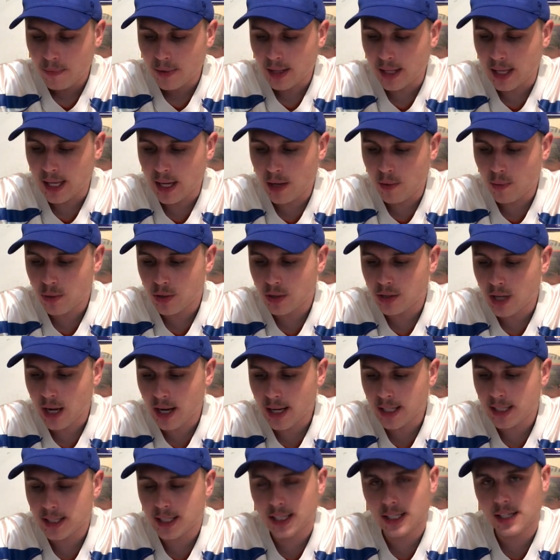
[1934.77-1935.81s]
he was
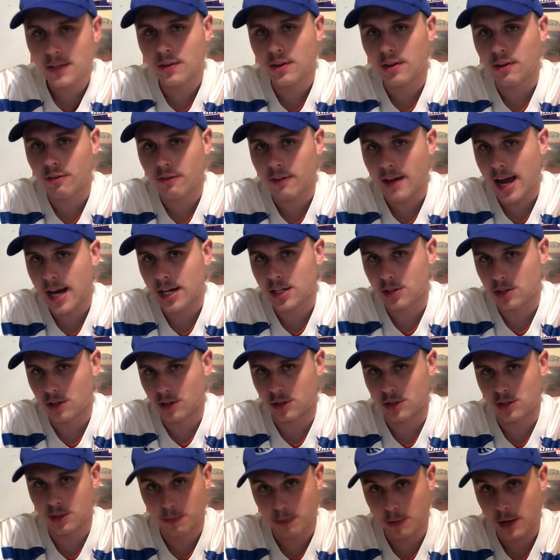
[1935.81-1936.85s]
not a significant
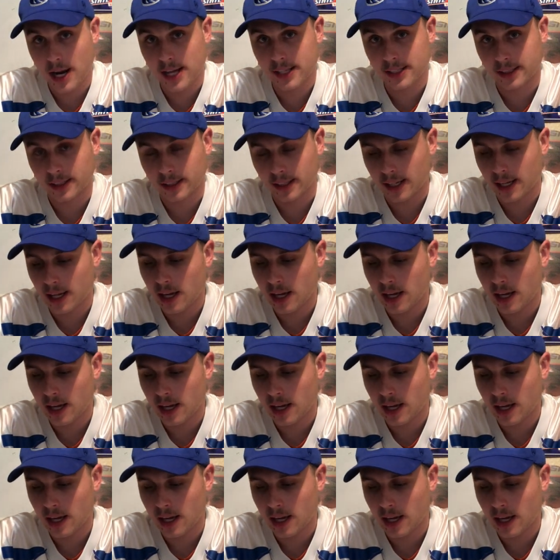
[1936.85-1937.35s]
factor, surprisingly.